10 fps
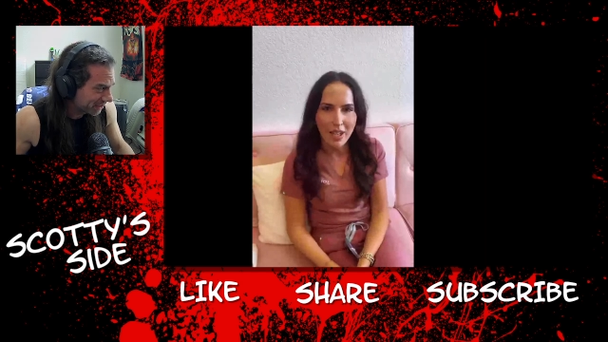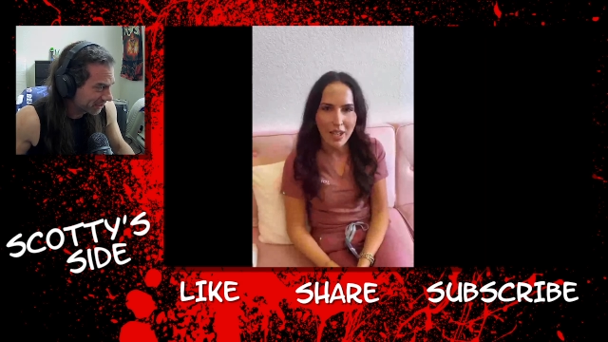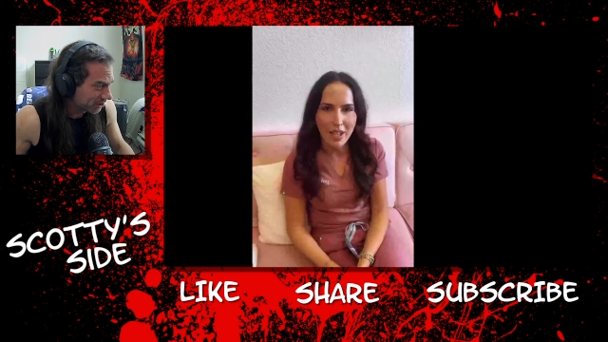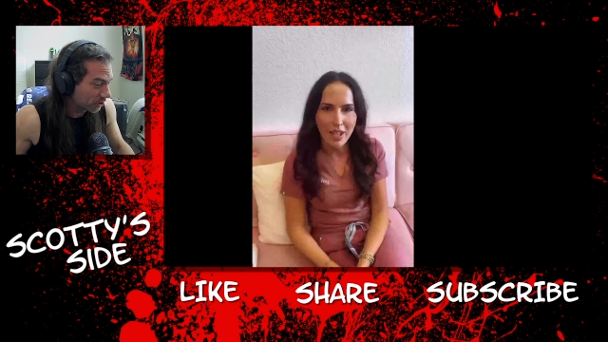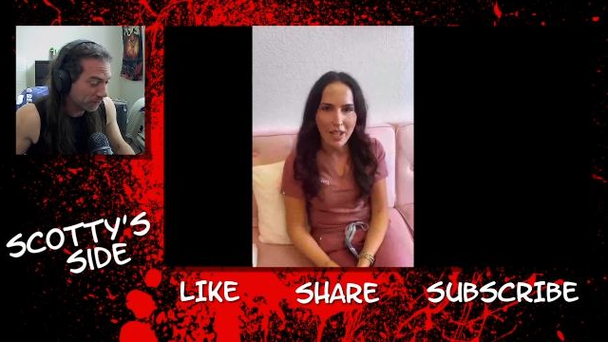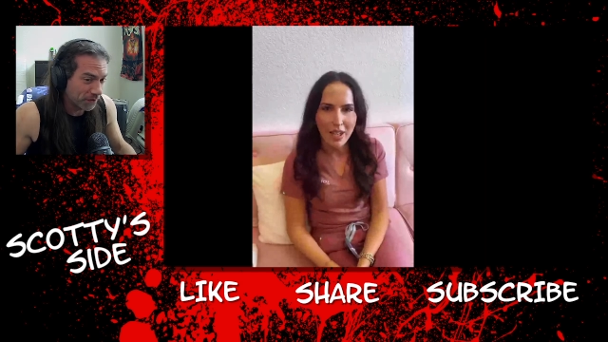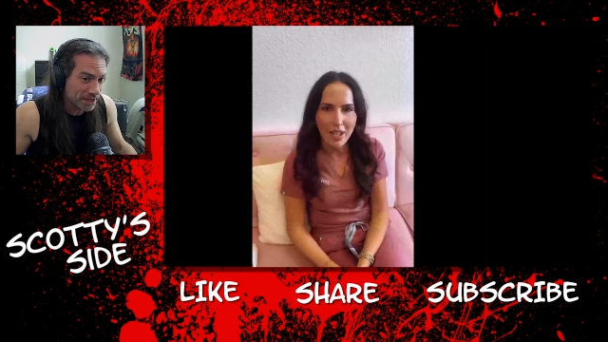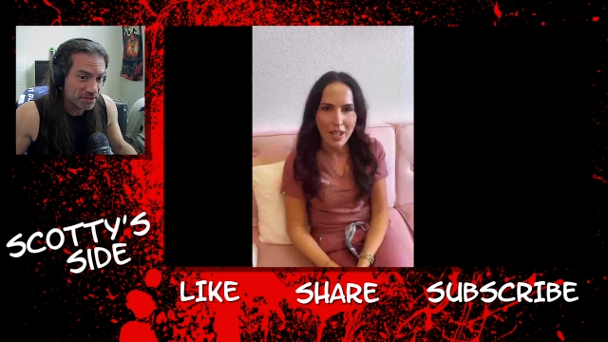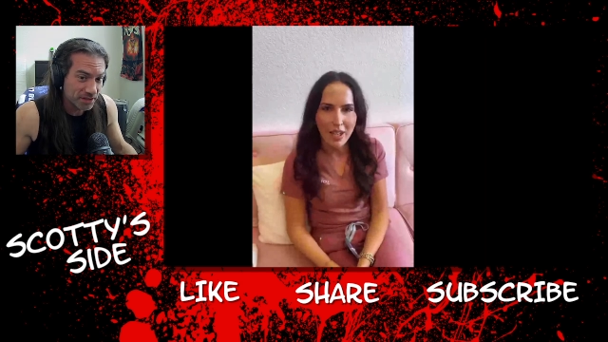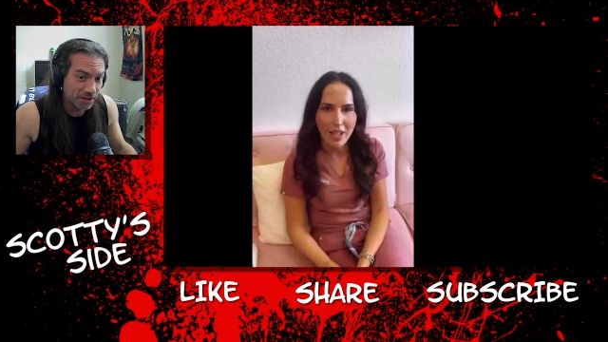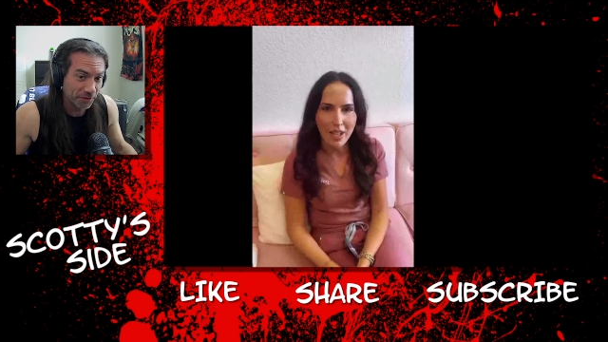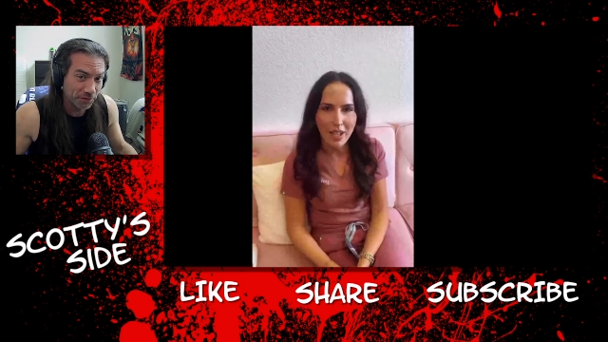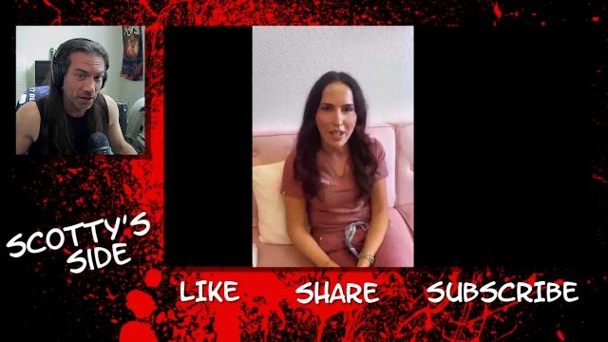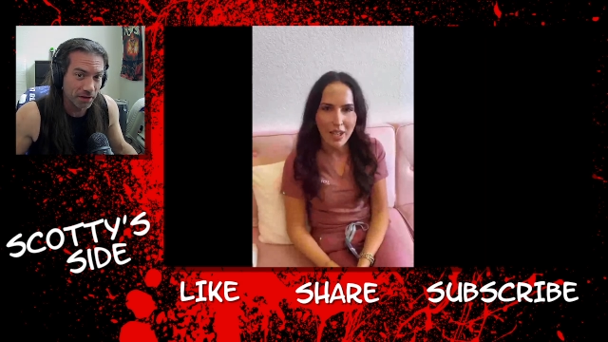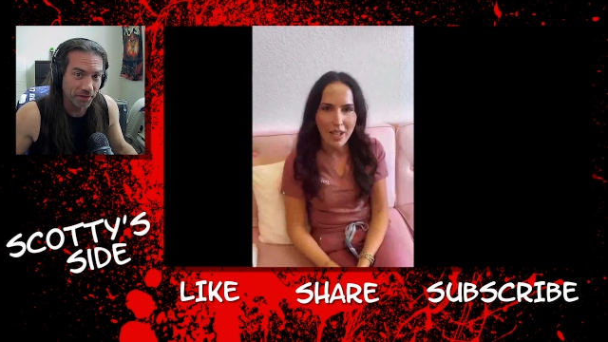Speaker 1: Your face is gonna
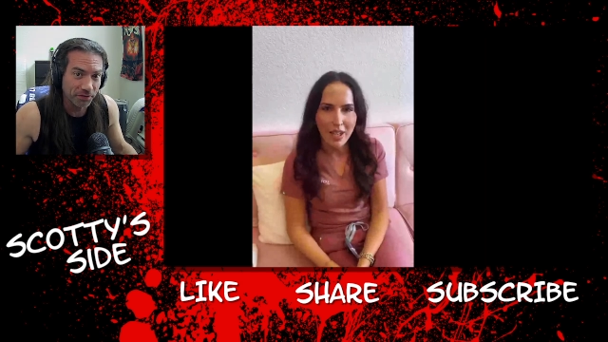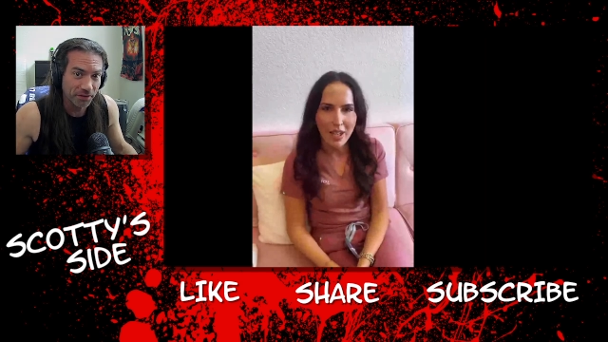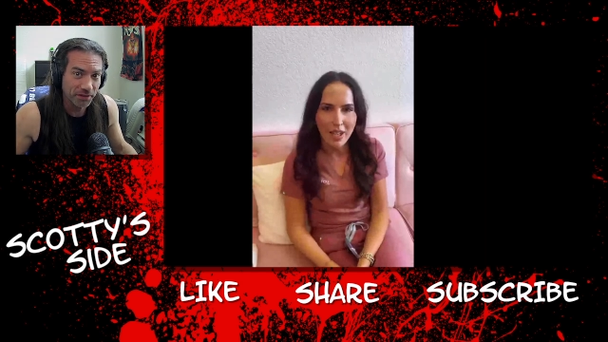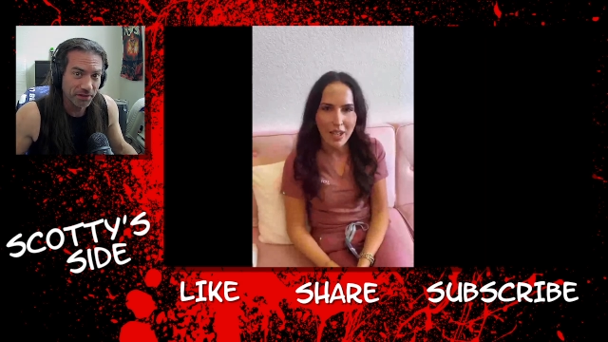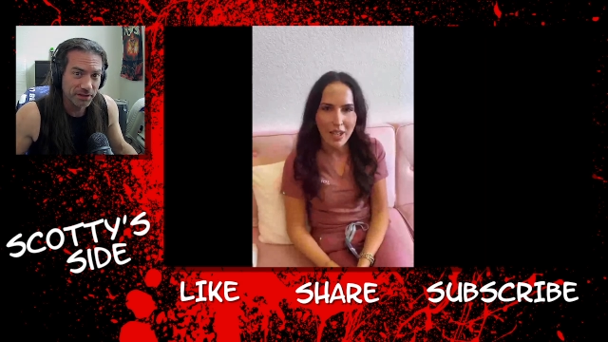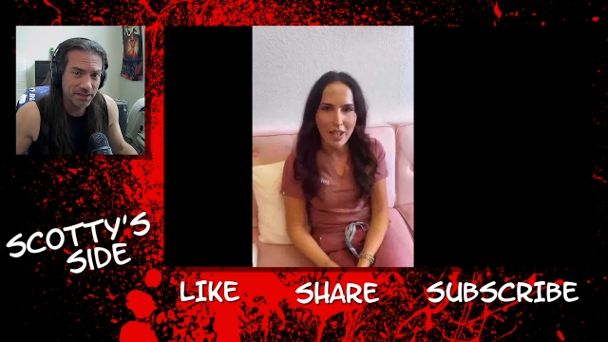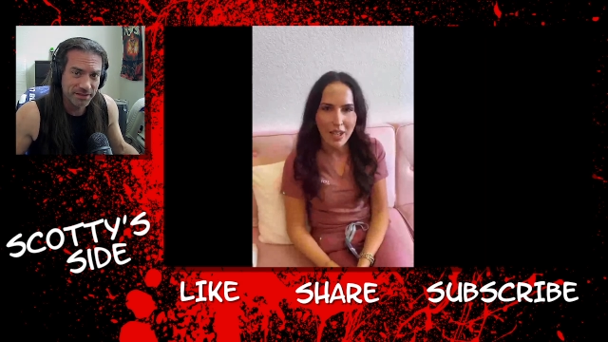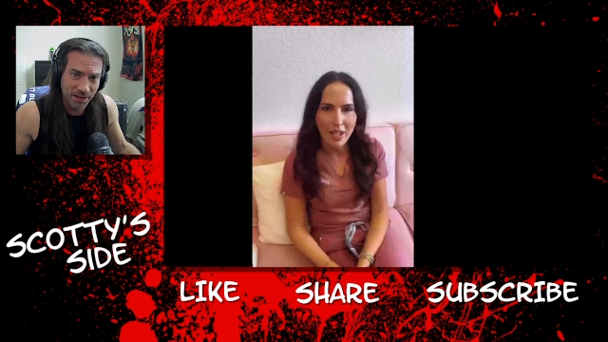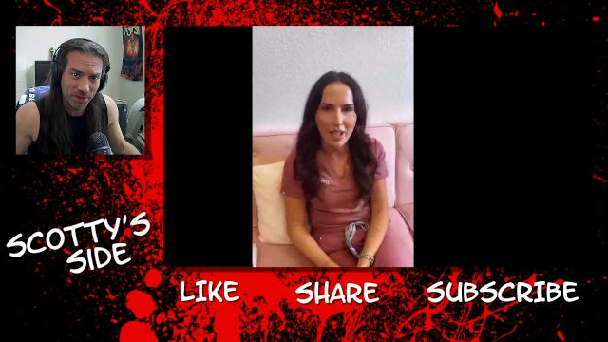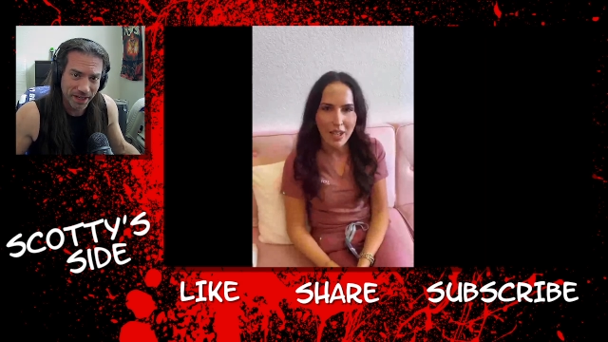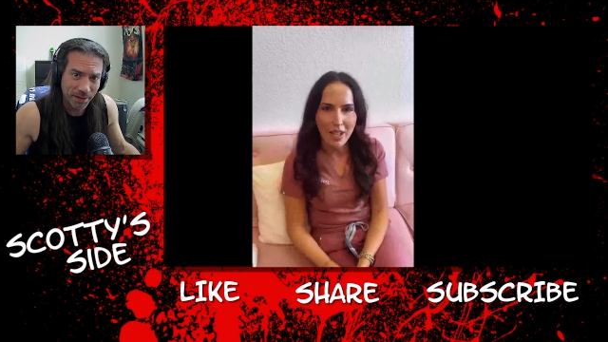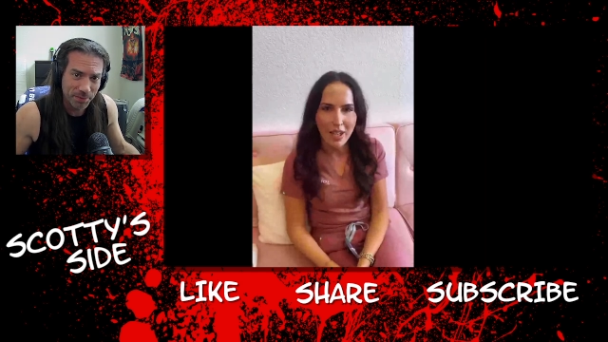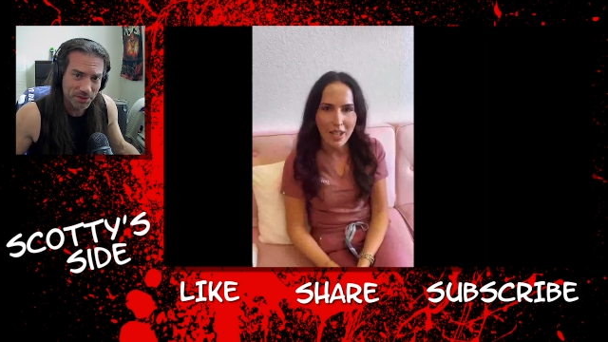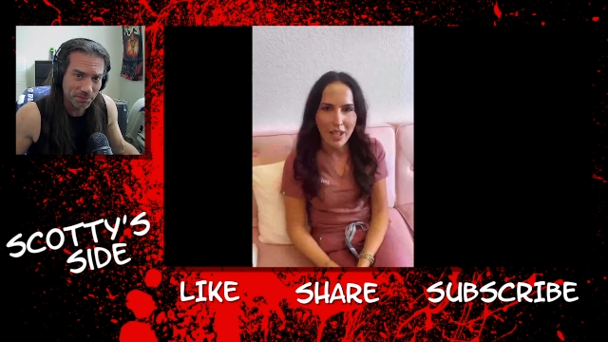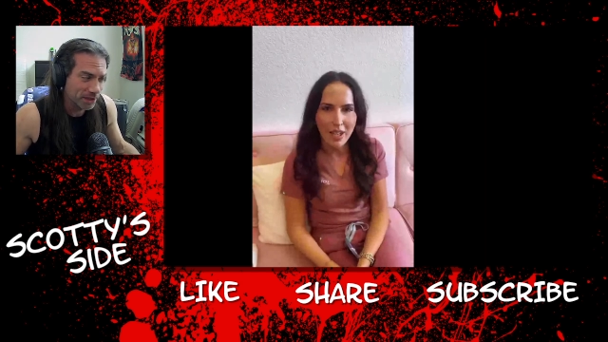fall off. Isn't that what
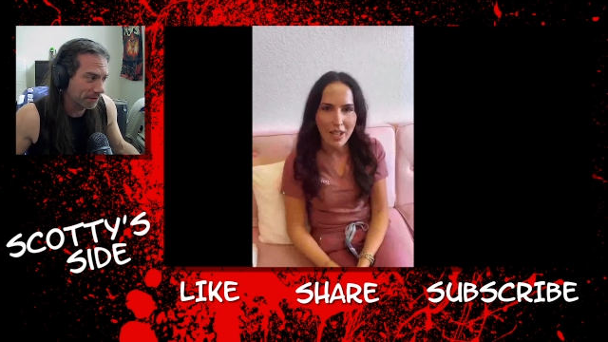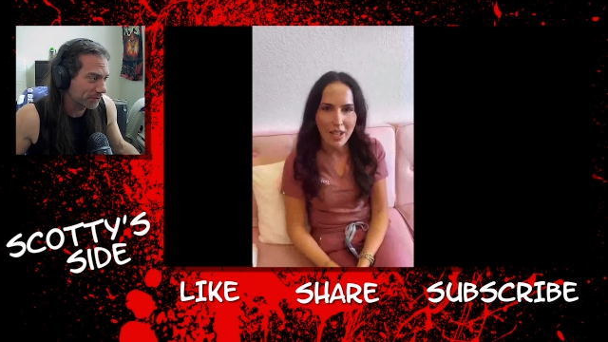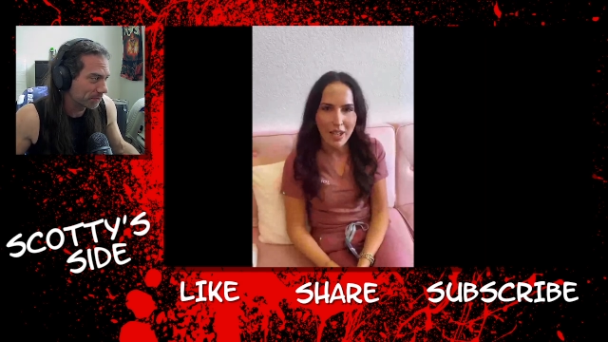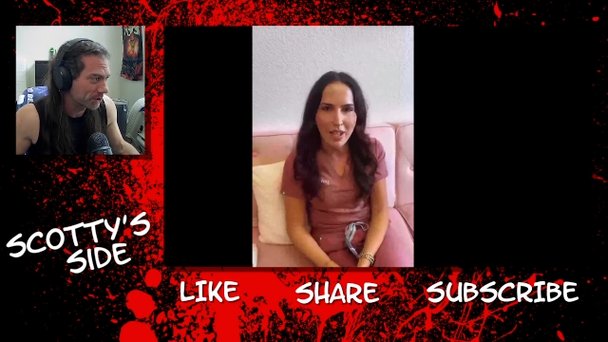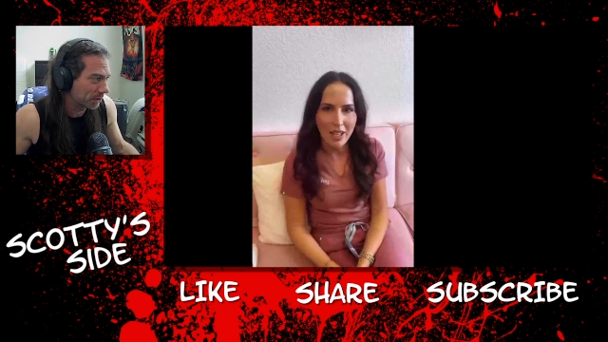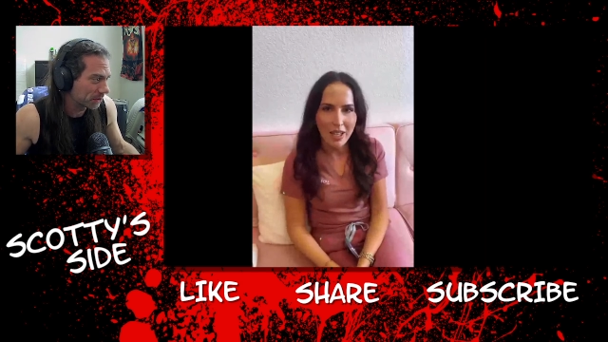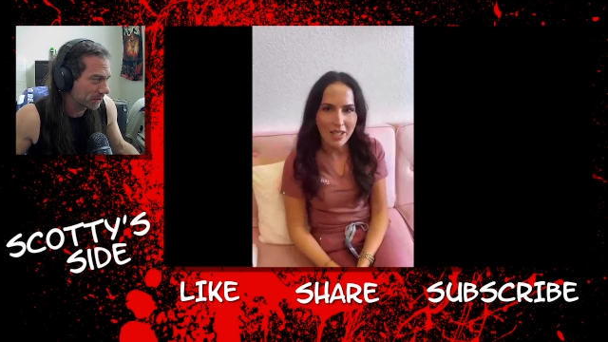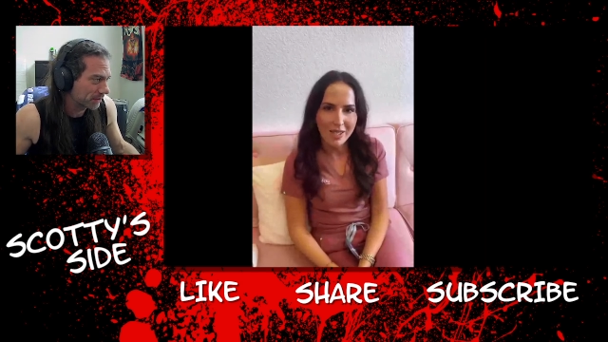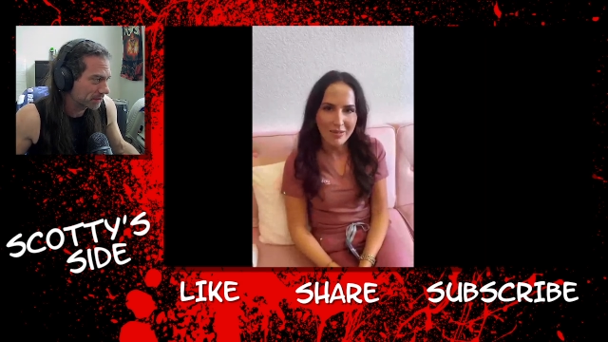happens when you have too much Botox? My